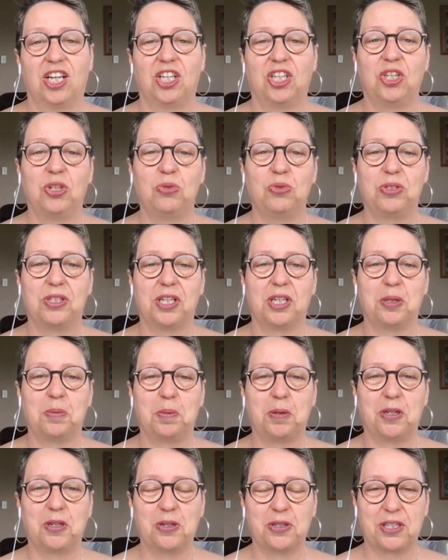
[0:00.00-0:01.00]
use it
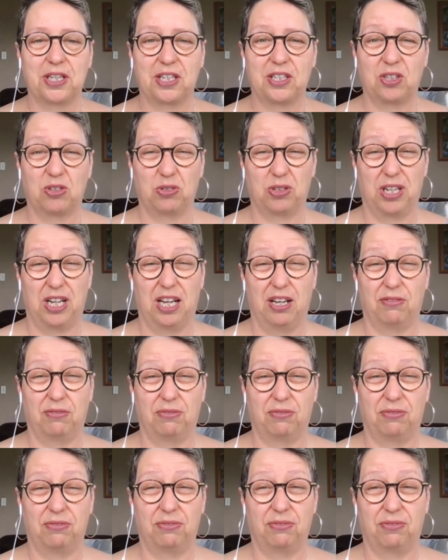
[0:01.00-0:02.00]
because I don't have
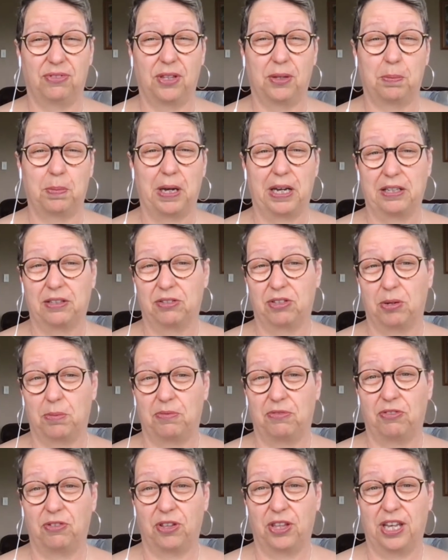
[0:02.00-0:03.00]
the backdrop
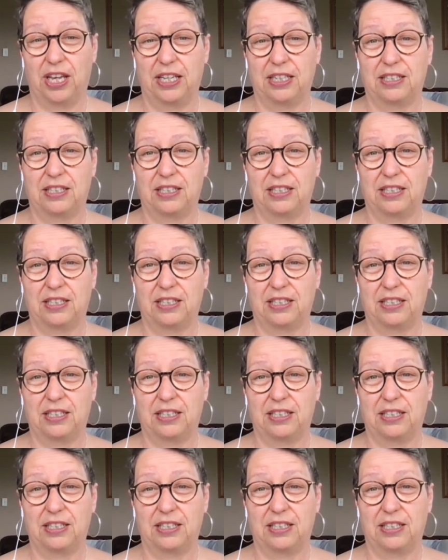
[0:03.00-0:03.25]
for that.